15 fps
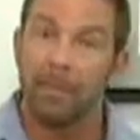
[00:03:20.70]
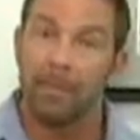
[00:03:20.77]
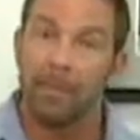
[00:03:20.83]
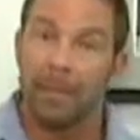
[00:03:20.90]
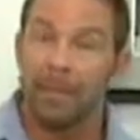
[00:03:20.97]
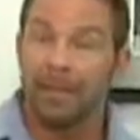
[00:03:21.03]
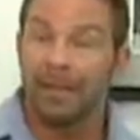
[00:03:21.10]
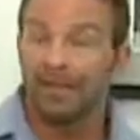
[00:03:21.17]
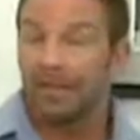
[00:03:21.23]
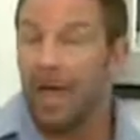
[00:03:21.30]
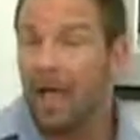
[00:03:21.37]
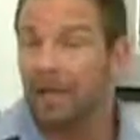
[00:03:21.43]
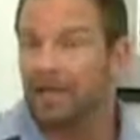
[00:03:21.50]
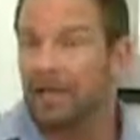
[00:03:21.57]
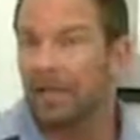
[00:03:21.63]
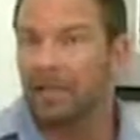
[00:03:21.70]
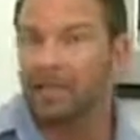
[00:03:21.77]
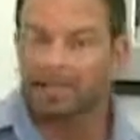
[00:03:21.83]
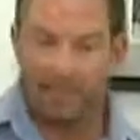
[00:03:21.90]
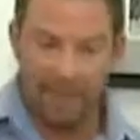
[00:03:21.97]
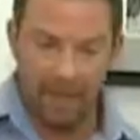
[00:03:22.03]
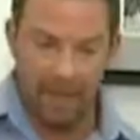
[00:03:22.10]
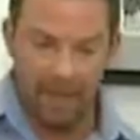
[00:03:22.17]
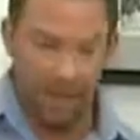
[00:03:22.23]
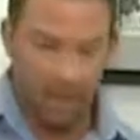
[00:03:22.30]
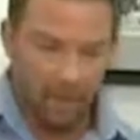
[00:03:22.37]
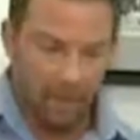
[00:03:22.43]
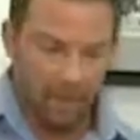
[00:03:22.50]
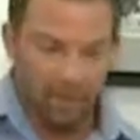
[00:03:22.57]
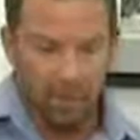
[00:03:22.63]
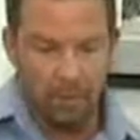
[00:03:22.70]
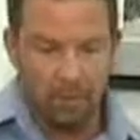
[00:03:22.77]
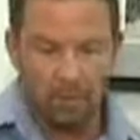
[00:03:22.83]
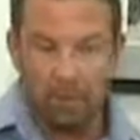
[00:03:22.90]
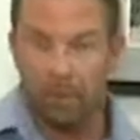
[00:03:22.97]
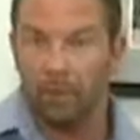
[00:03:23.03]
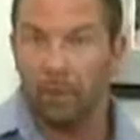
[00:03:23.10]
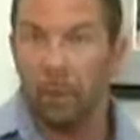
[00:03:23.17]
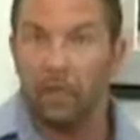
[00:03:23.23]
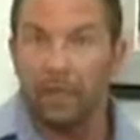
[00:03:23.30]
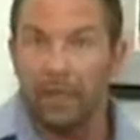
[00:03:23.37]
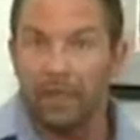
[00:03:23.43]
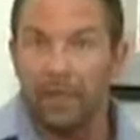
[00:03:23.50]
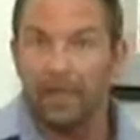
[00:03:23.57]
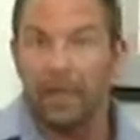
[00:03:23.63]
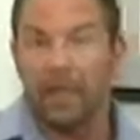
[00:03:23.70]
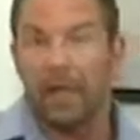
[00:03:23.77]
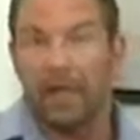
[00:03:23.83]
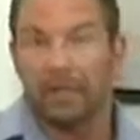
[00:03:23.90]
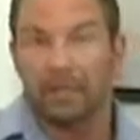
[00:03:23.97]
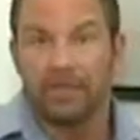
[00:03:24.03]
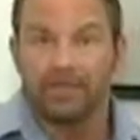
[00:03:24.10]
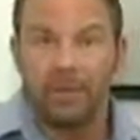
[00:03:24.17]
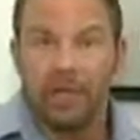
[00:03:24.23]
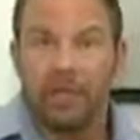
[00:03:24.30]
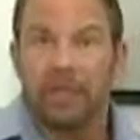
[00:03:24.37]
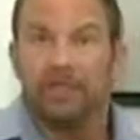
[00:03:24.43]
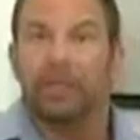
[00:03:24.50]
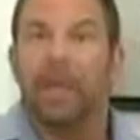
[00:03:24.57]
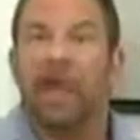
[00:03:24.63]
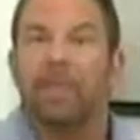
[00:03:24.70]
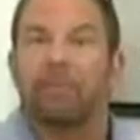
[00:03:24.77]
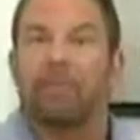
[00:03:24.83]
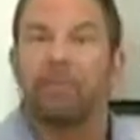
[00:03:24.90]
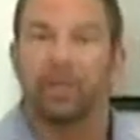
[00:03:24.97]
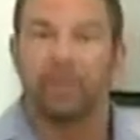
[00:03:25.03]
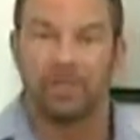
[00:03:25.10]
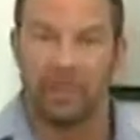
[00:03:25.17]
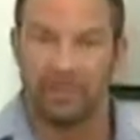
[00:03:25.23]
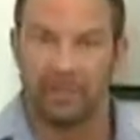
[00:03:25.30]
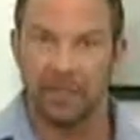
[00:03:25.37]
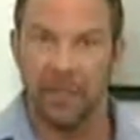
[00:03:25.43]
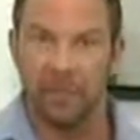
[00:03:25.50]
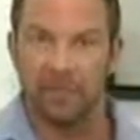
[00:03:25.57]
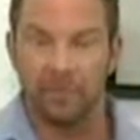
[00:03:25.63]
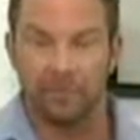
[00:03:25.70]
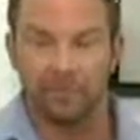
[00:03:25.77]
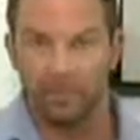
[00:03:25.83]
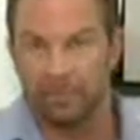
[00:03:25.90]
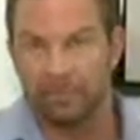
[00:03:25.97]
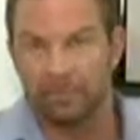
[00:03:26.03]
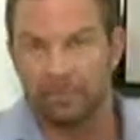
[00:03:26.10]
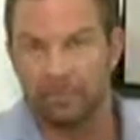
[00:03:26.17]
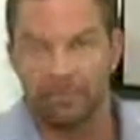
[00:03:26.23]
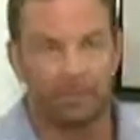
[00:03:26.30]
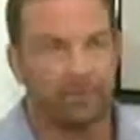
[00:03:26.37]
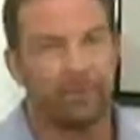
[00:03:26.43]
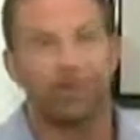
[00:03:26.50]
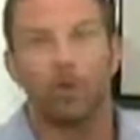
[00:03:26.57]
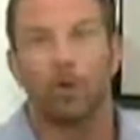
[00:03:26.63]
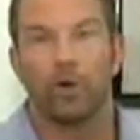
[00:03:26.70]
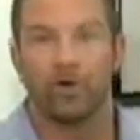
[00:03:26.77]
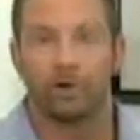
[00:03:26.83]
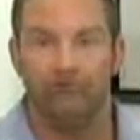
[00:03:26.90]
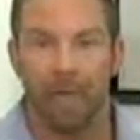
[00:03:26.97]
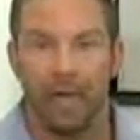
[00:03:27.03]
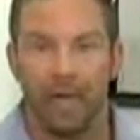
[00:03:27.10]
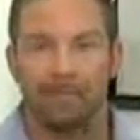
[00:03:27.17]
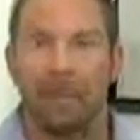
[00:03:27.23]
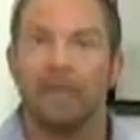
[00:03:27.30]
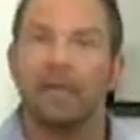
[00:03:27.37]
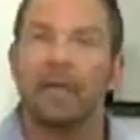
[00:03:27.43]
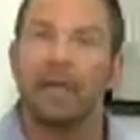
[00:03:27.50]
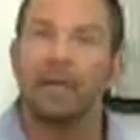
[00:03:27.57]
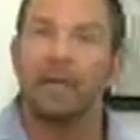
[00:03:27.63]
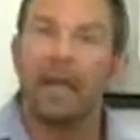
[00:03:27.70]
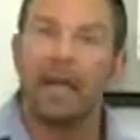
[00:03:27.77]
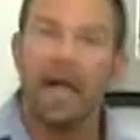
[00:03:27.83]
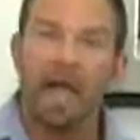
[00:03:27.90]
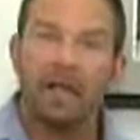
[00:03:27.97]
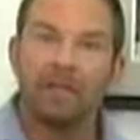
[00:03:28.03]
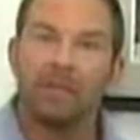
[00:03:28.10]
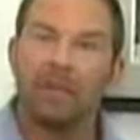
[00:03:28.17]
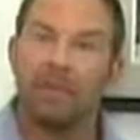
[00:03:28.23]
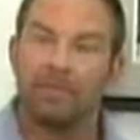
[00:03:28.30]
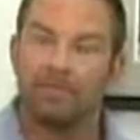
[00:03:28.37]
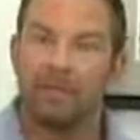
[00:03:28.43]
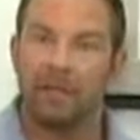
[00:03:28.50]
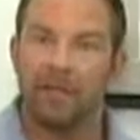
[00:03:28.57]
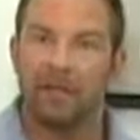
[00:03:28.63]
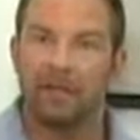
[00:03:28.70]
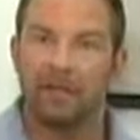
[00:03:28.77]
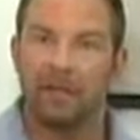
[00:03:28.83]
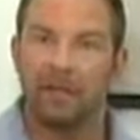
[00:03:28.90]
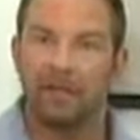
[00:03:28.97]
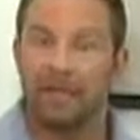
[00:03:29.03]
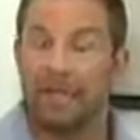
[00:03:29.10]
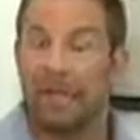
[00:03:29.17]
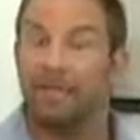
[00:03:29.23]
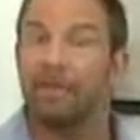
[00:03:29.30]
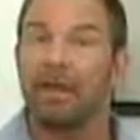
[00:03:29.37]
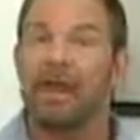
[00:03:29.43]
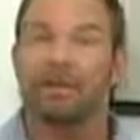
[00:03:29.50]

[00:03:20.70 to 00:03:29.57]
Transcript: But it's not just that, we as a fetus had more testosterone floating around. That actually affects us even